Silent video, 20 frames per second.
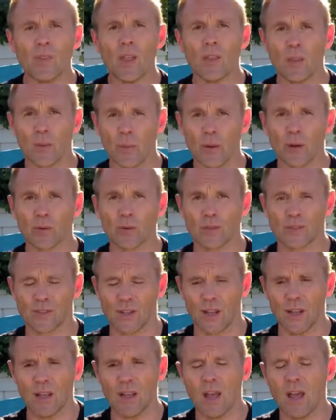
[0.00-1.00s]
the mineral
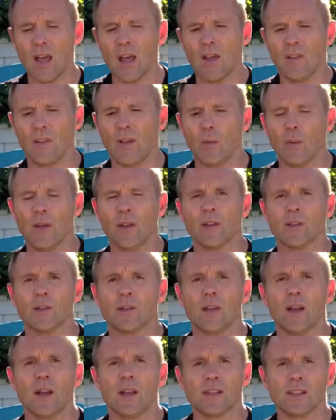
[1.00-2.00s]
zinc, then we could
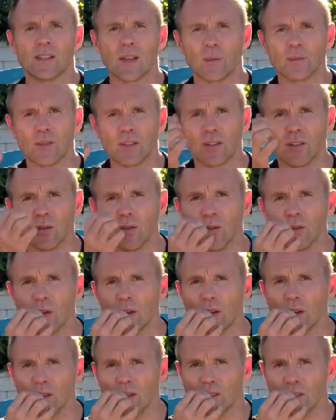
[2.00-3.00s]
substitute
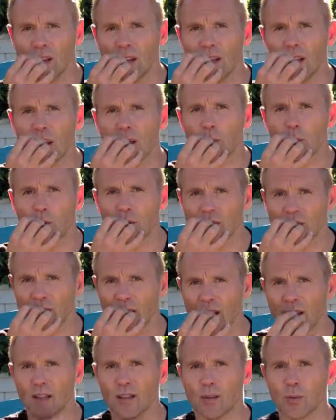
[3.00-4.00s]
zinc, put
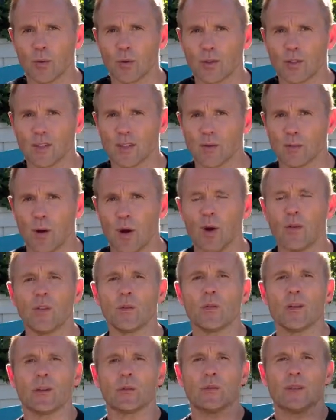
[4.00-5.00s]
zinc in the person's mouth,
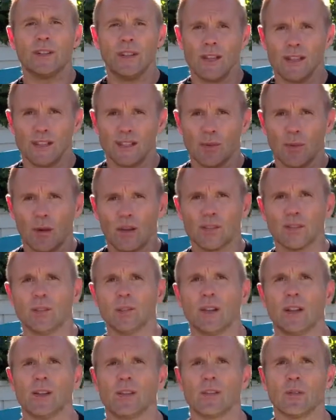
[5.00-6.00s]
and we can retest the
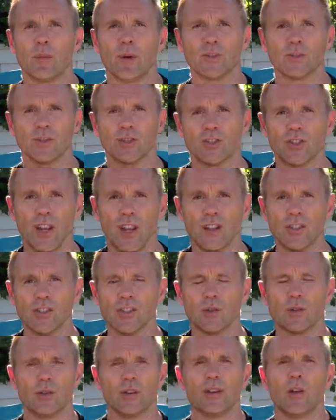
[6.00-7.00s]
muscle. And if the muscle
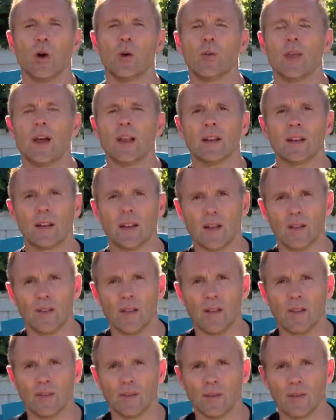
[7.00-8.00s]
changes, and we know that
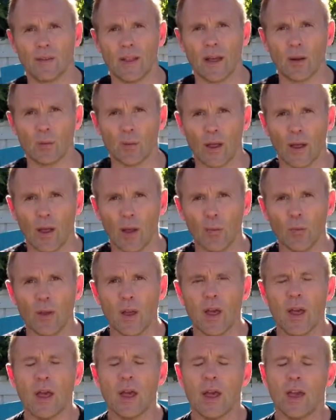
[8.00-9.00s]
will help,
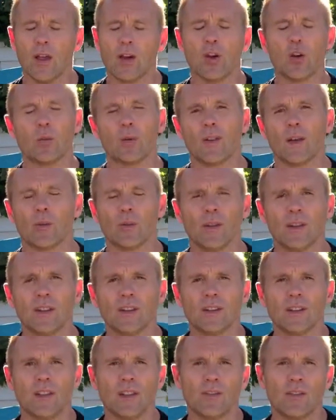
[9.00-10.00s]
it could be that we
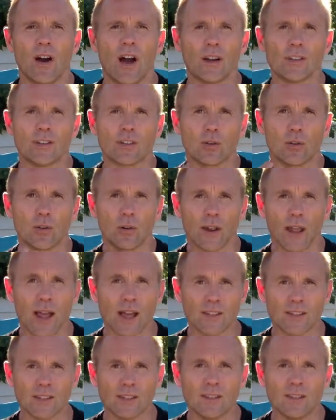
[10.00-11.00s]
need to give hydrochloric
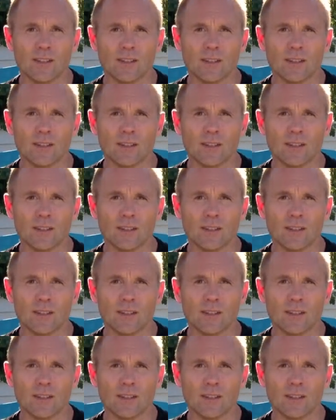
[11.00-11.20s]
acid